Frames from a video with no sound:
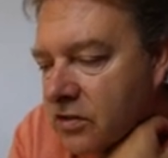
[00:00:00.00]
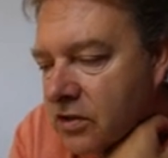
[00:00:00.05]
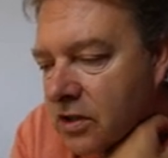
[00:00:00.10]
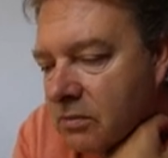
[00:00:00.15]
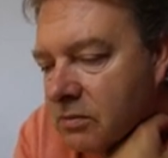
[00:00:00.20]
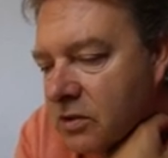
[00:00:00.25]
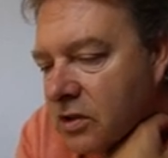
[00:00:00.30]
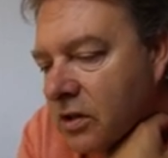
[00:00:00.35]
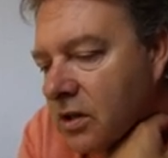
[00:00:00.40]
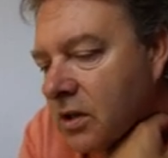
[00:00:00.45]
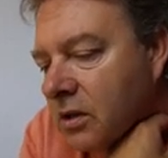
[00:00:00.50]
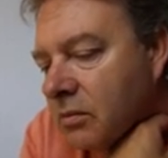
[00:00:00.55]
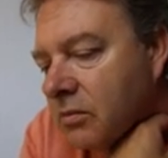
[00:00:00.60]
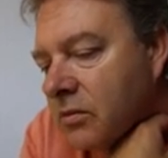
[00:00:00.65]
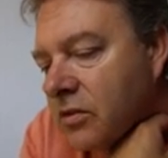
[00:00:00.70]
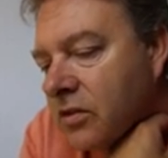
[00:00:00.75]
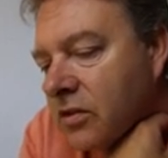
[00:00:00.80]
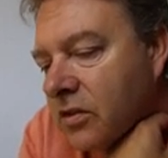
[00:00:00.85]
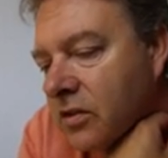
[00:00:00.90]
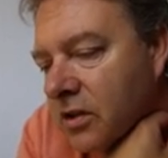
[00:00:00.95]

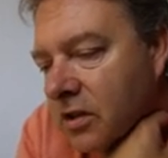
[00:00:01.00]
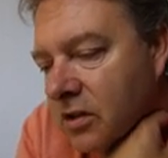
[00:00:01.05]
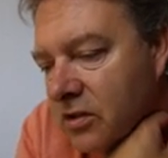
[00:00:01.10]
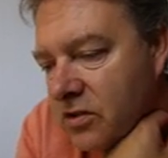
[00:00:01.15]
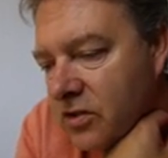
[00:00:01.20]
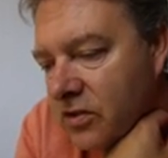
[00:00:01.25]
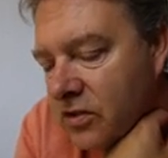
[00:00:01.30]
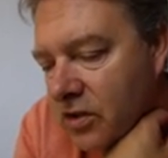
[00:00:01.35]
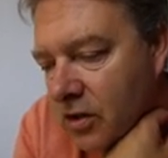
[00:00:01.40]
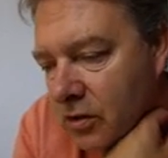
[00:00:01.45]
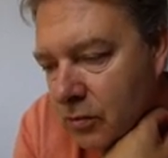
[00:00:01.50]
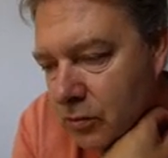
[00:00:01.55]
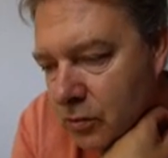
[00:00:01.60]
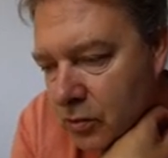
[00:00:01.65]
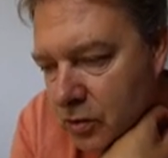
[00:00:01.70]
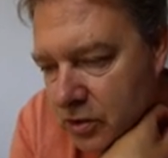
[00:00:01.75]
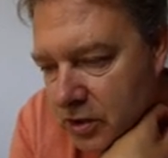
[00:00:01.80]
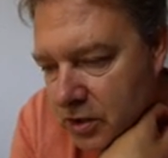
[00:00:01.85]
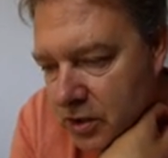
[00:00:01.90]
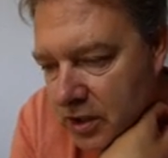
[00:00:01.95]
sometimes you just don't
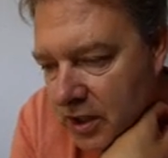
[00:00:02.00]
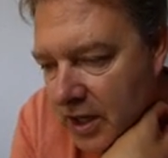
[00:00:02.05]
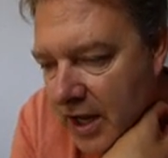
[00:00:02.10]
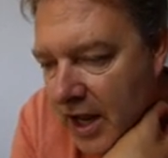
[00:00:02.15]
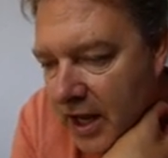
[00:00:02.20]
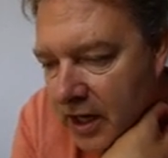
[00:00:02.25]
want to